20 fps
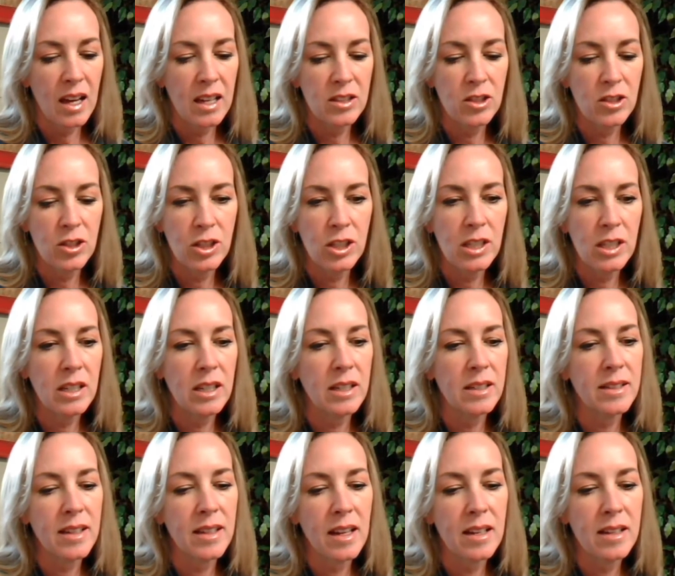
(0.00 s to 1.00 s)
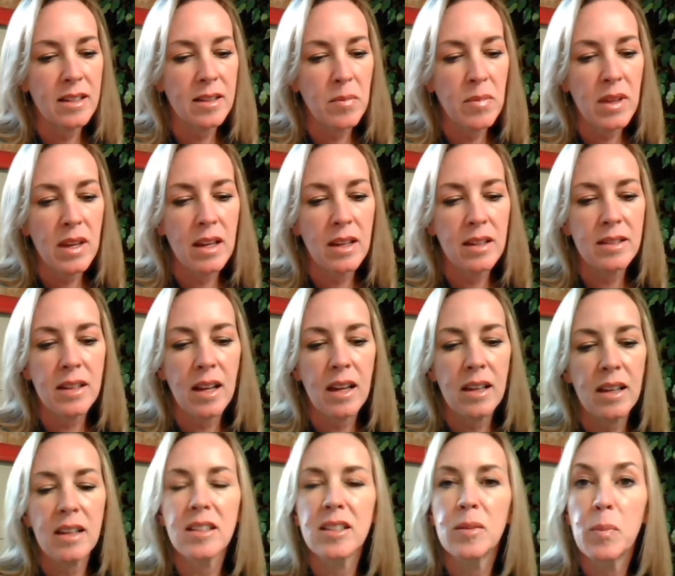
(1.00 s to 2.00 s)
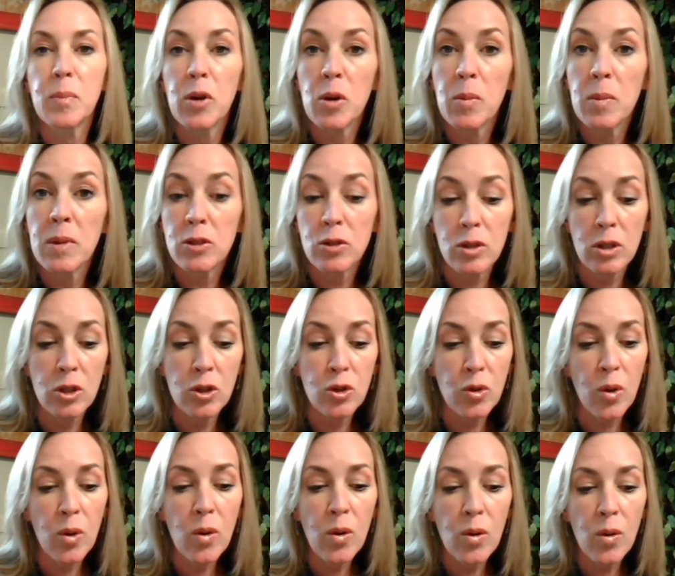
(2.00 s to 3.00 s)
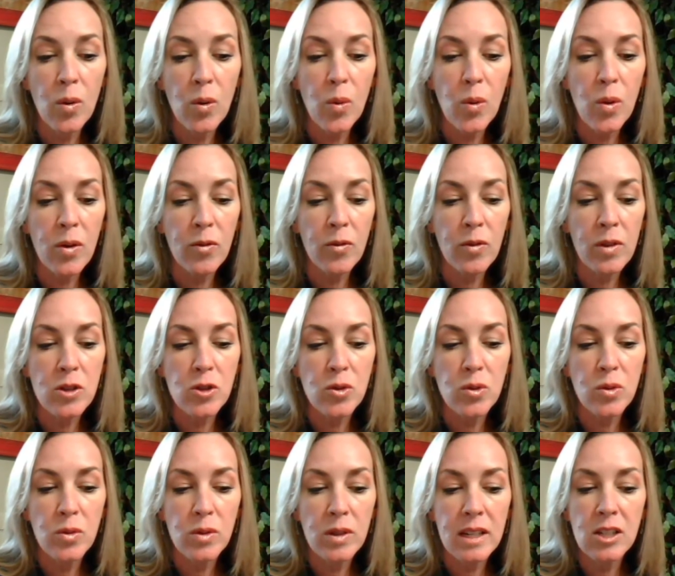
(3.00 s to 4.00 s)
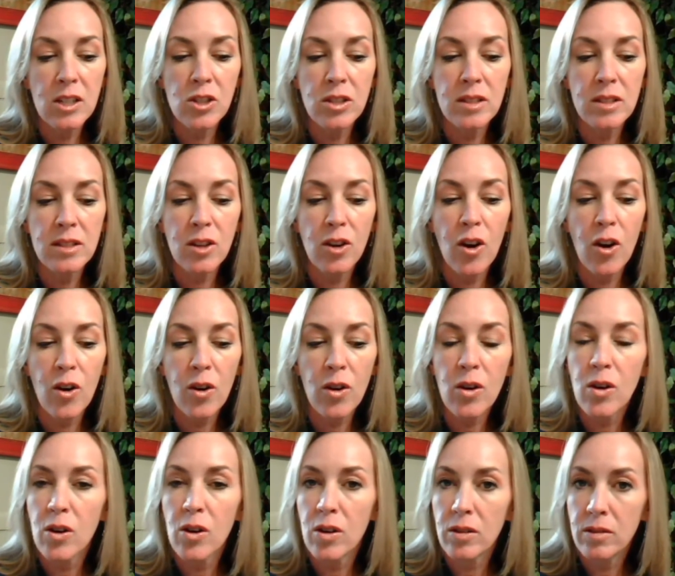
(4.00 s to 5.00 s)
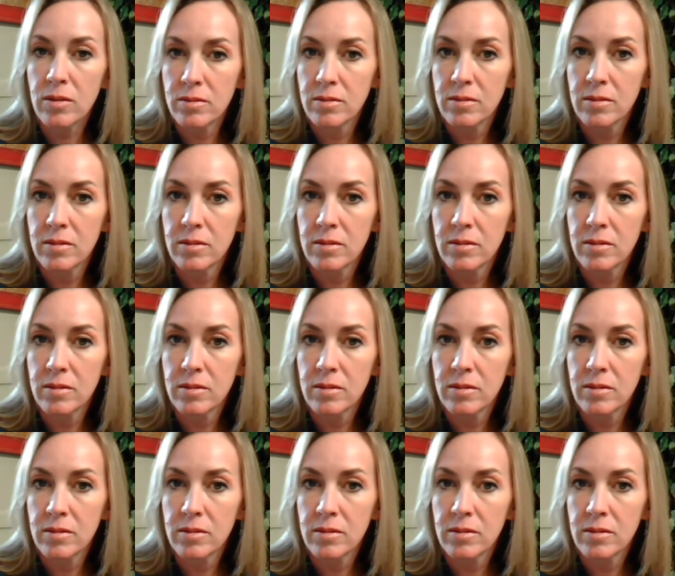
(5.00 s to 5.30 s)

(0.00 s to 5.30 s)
She said some things like experimental control or functional relations occur